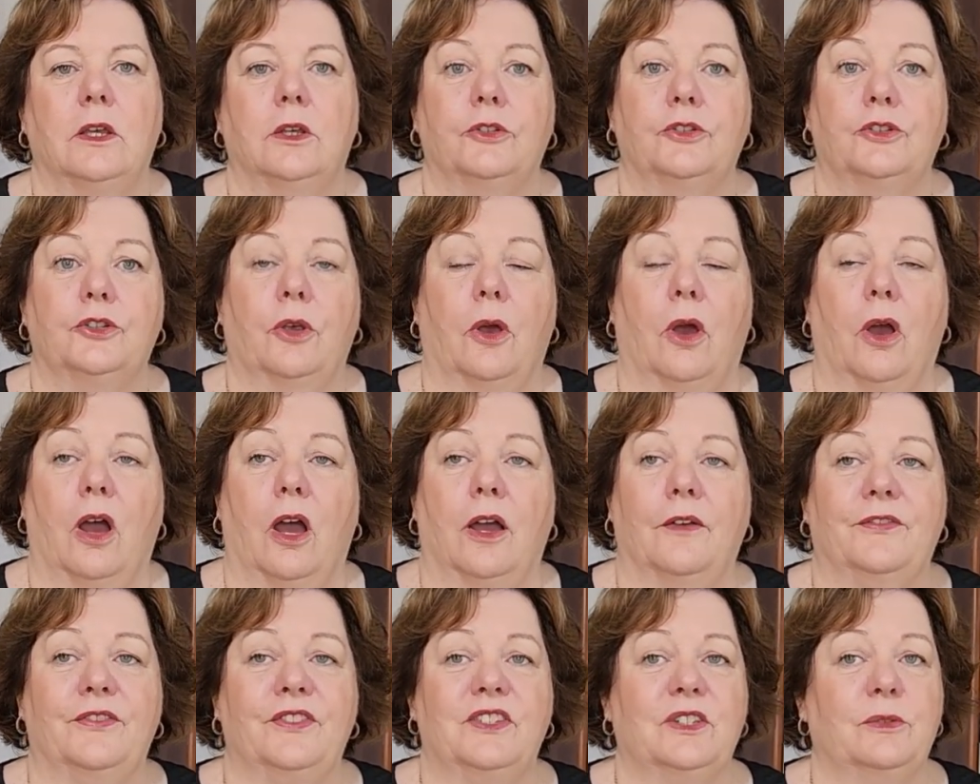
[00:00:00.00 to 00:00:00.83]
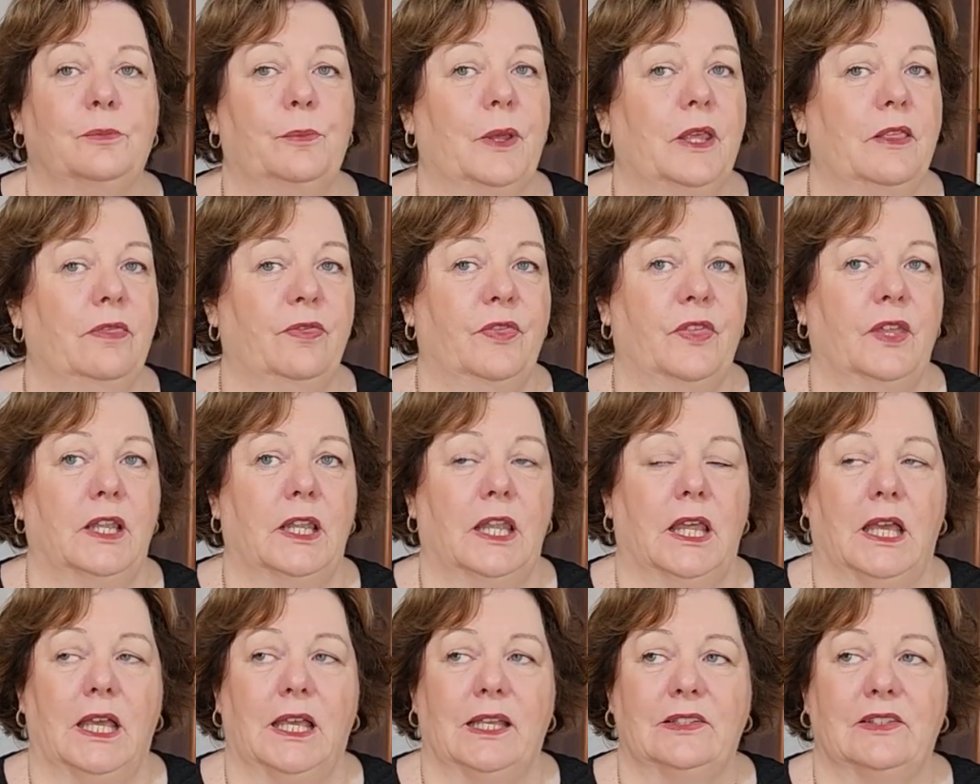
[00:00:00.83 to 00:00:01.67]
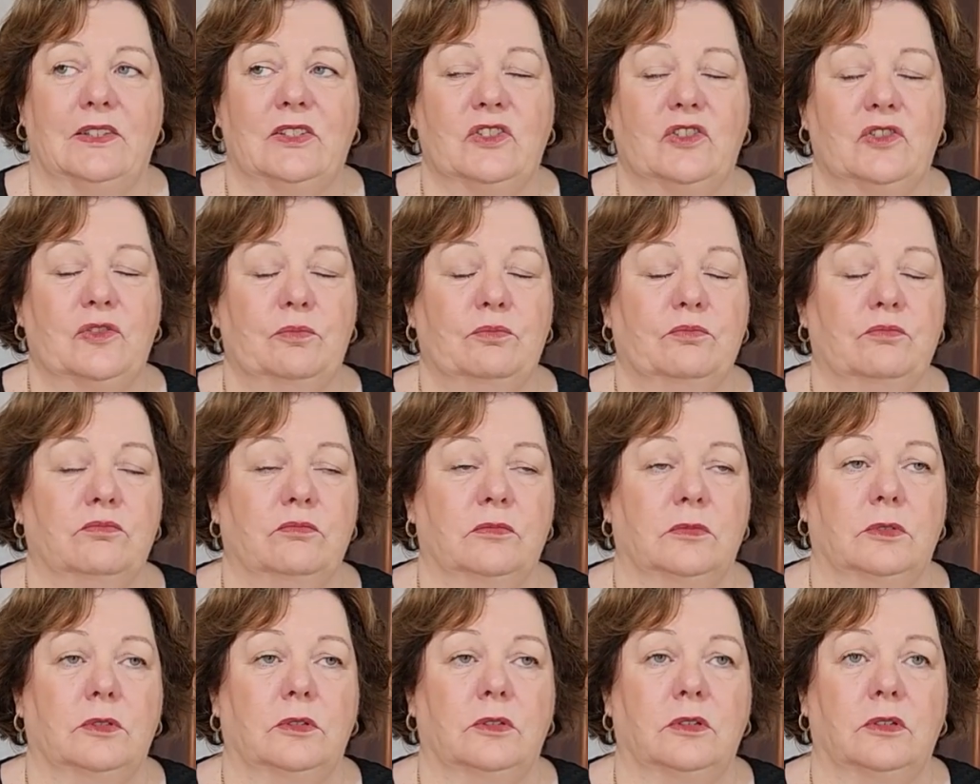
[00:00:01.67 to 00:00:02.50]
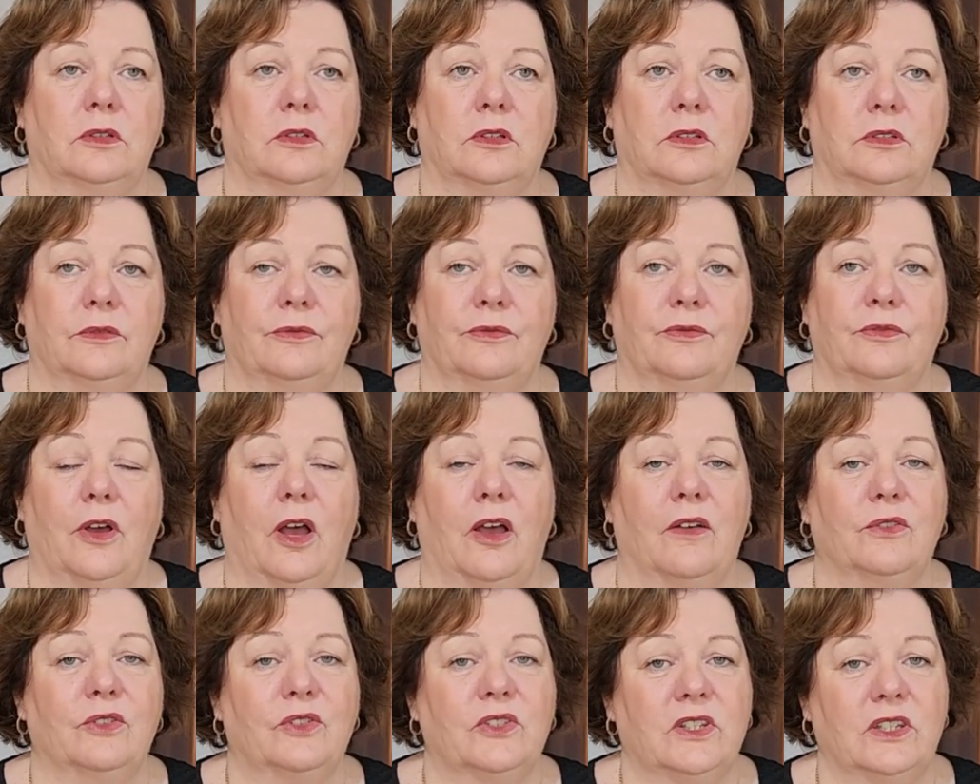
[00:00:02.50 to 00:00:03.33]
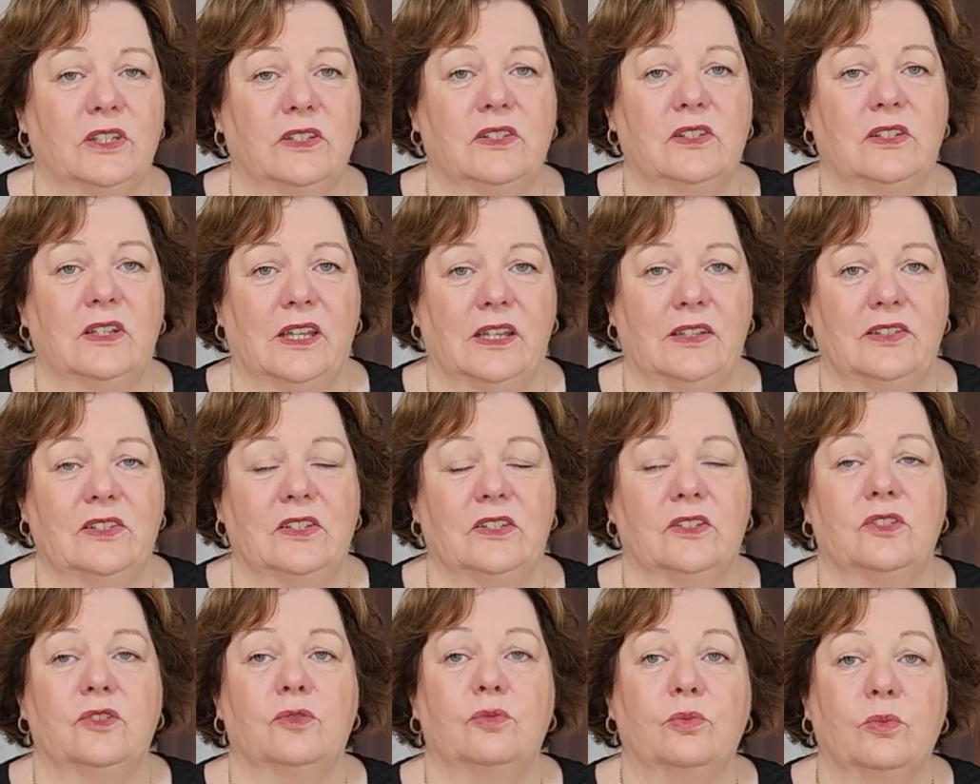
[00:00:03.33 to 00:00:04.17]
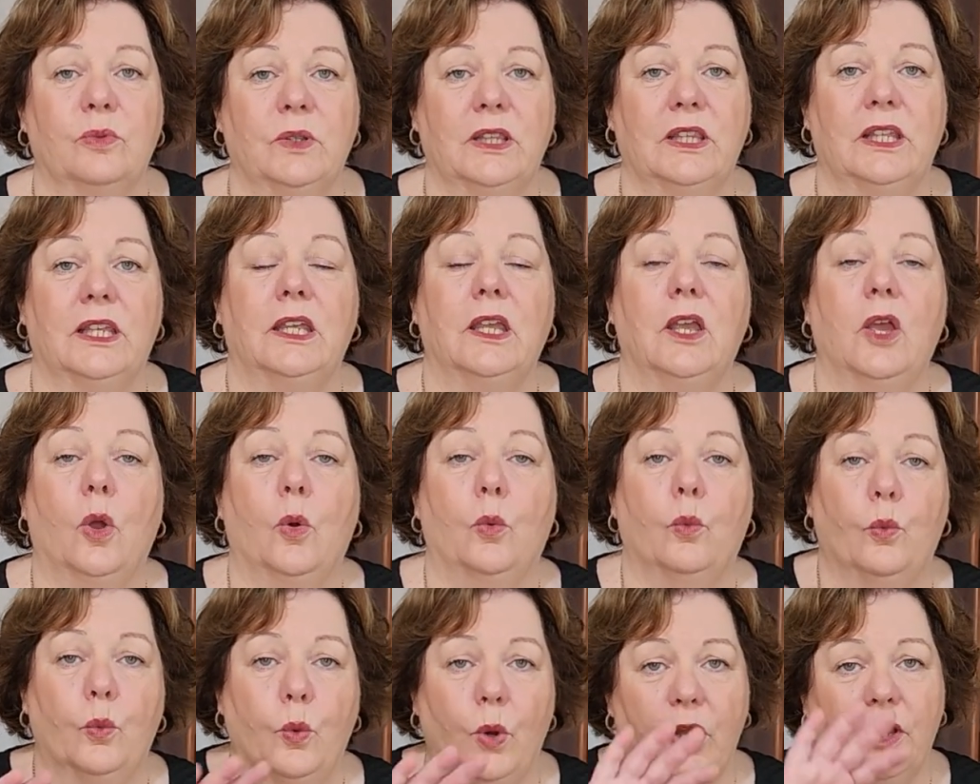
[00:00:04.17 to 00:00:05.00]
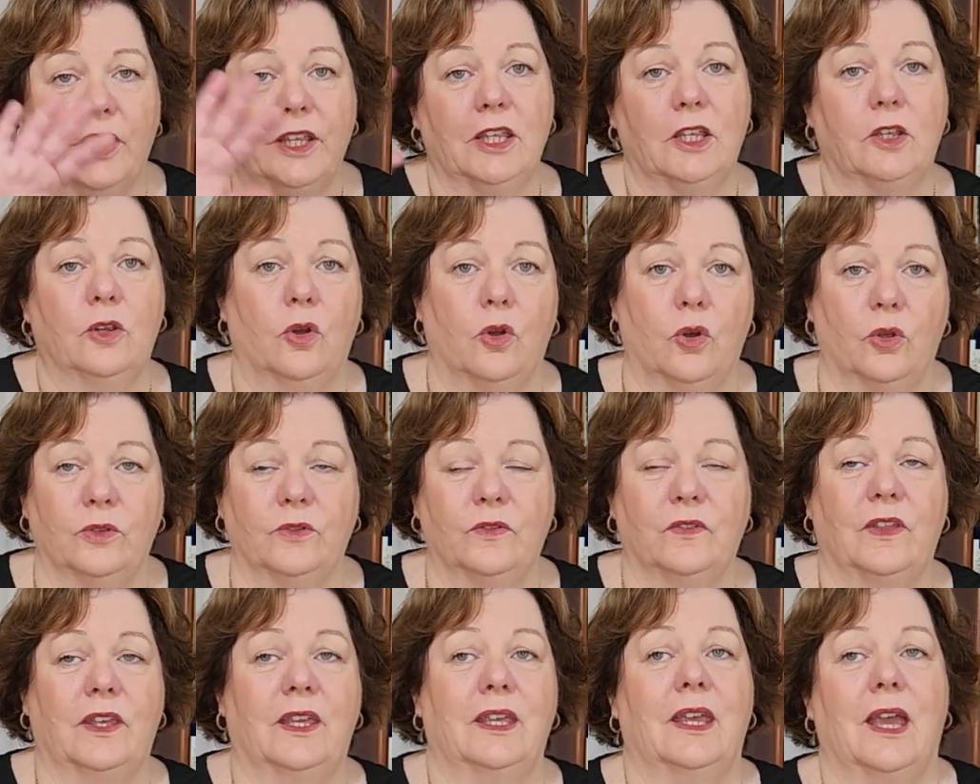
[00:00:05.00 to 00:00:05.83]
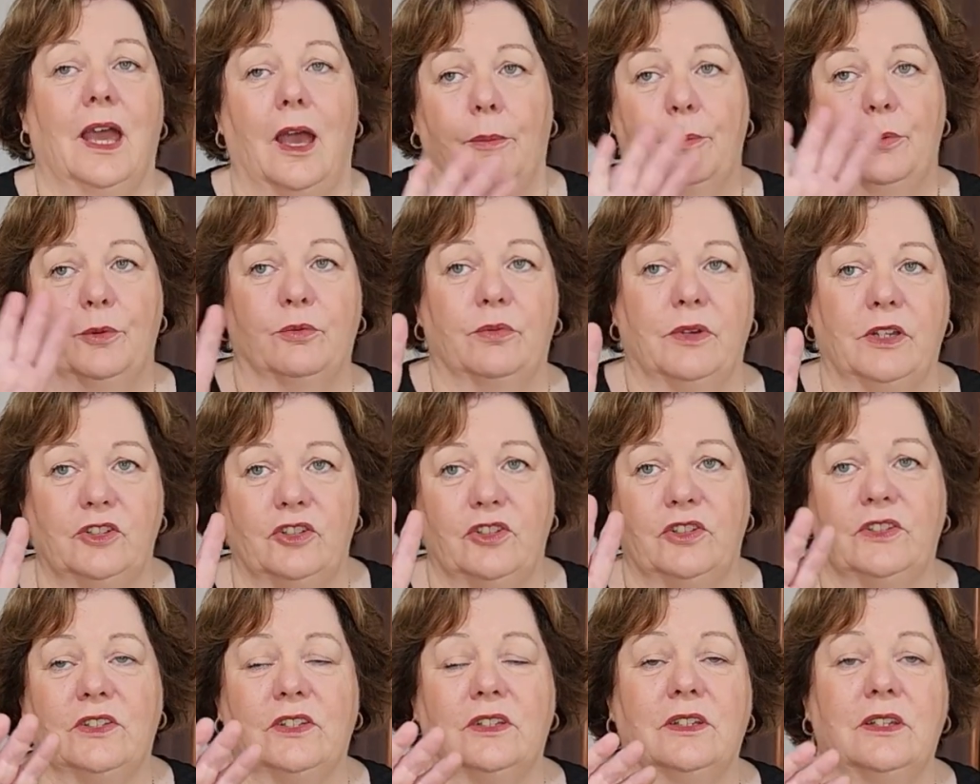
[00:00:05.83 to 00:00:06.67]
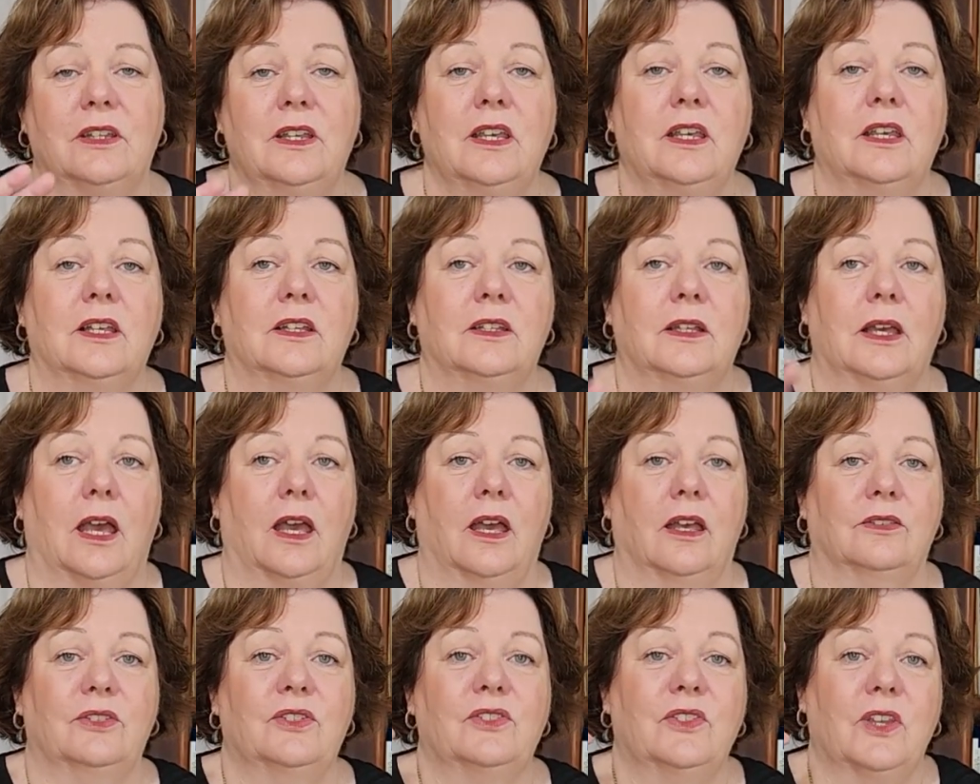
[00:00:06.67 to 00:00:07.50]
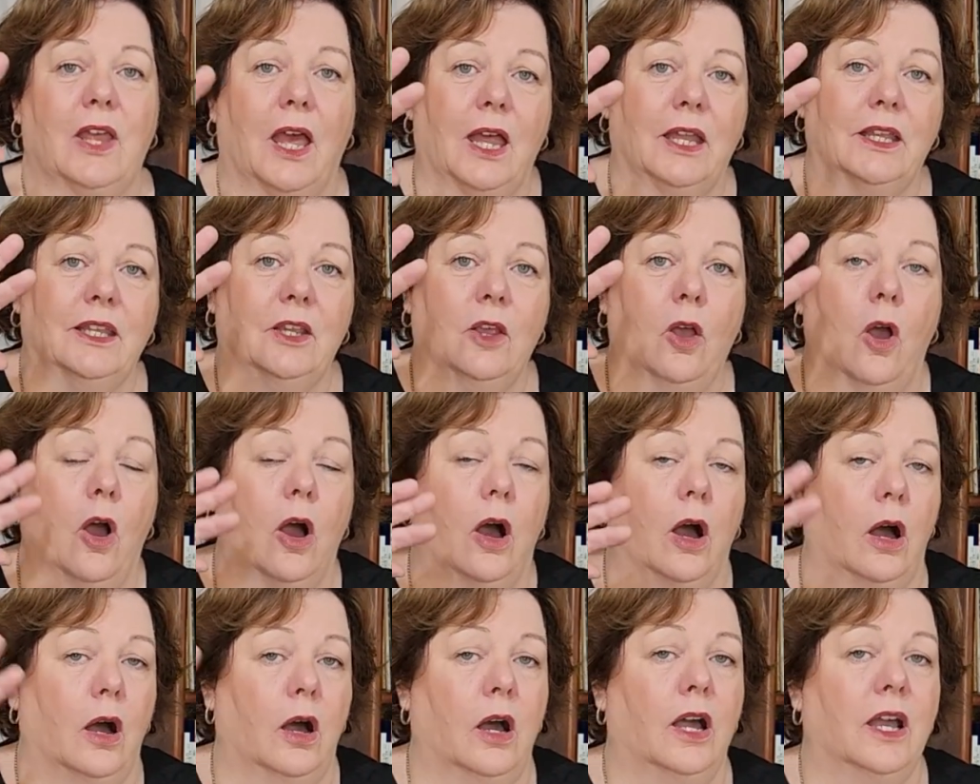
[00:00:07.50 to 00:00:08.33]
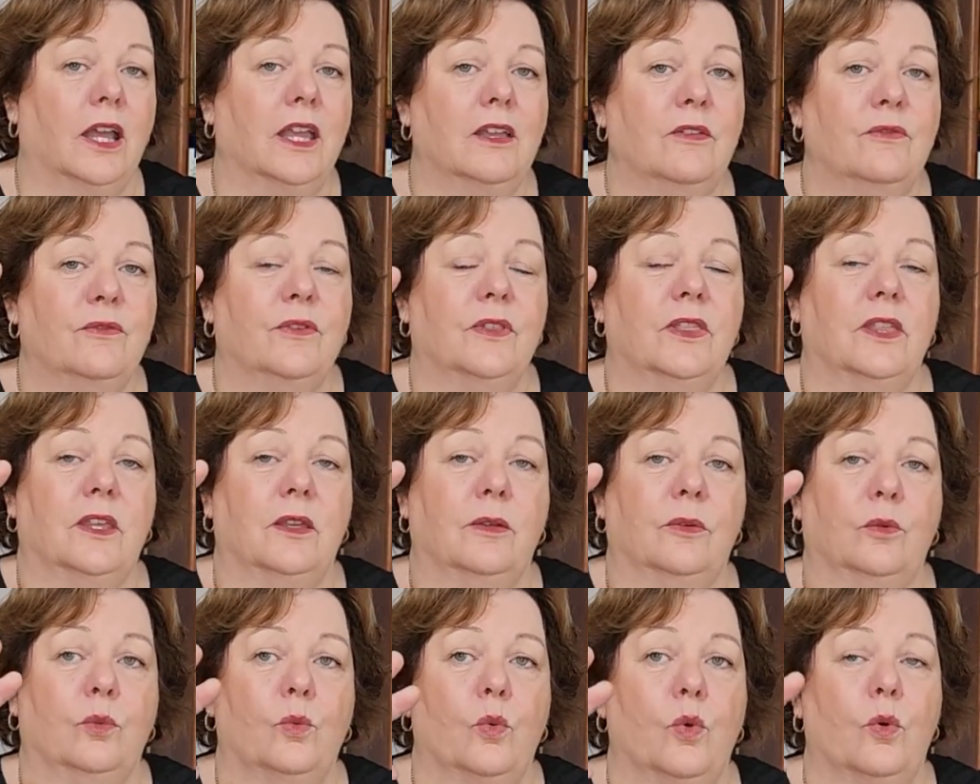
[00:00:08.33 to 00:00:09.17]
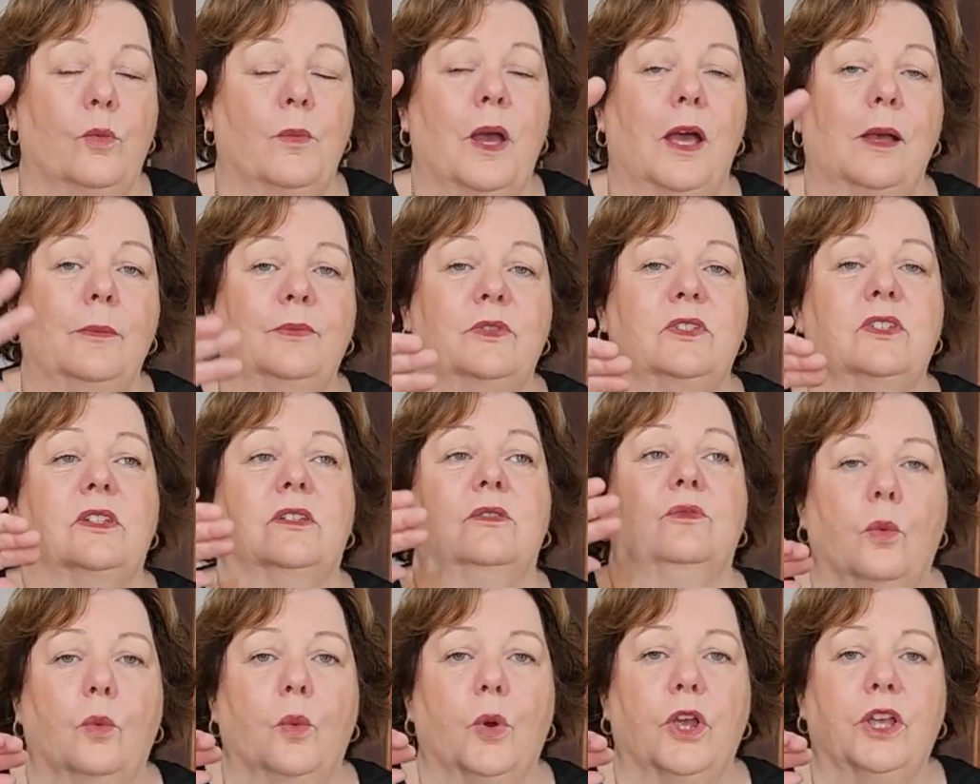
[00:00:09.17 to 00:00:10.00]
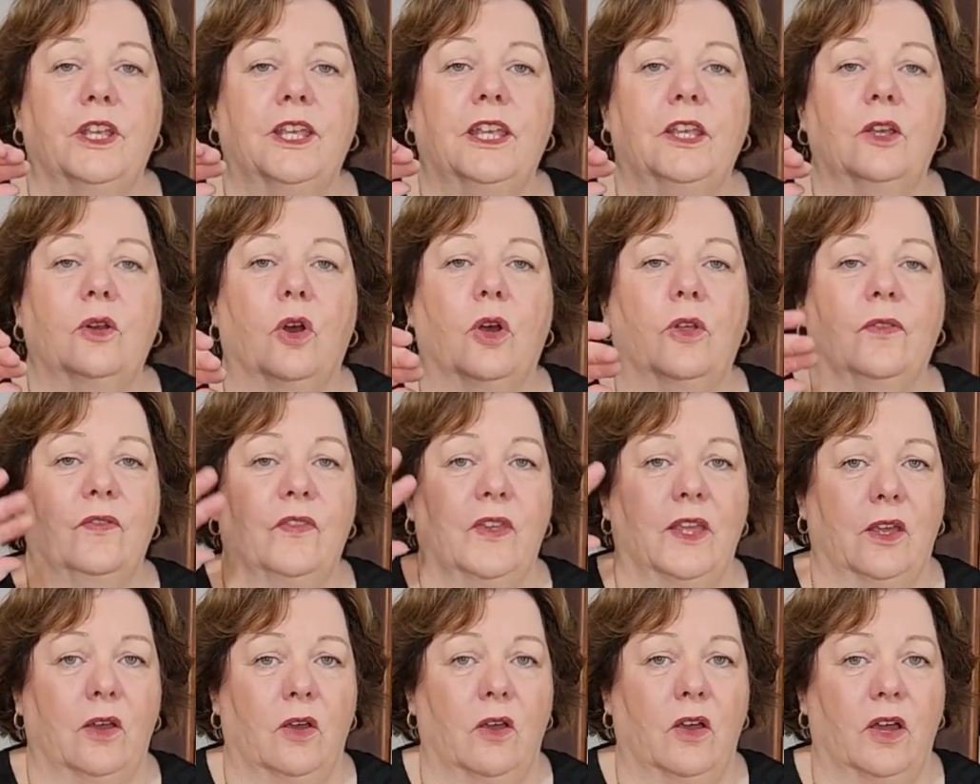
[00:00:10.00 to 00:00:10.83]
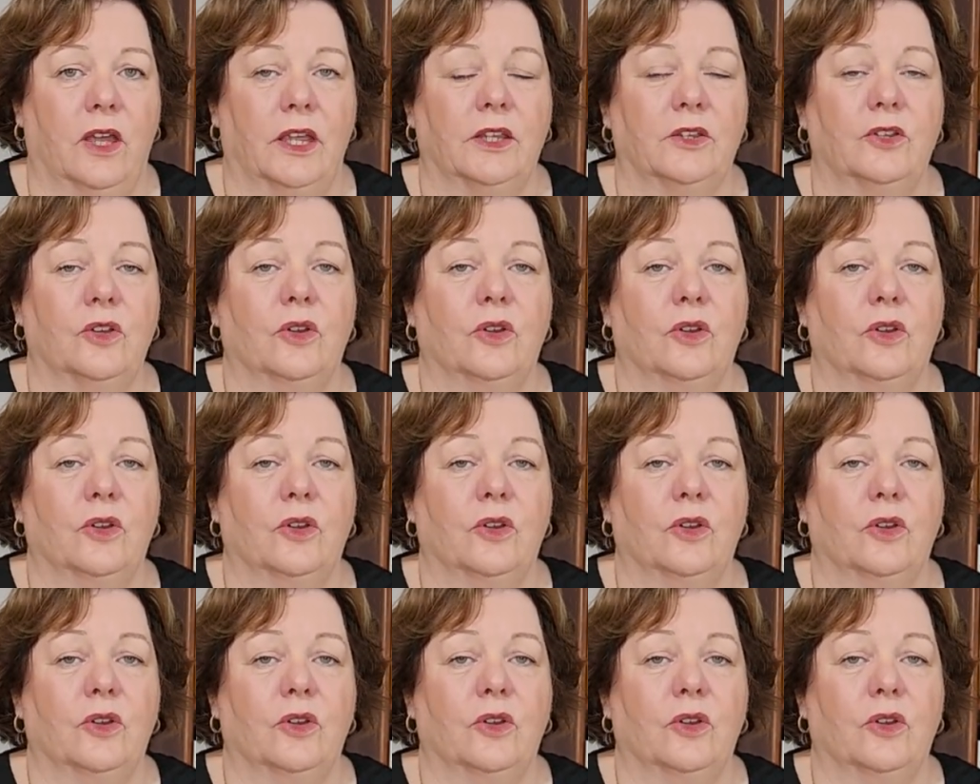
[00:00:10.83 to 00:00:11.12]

So I've spent the last 5 or 6 lessons really working on their upper register, starting high for their warm-ups and working on their higher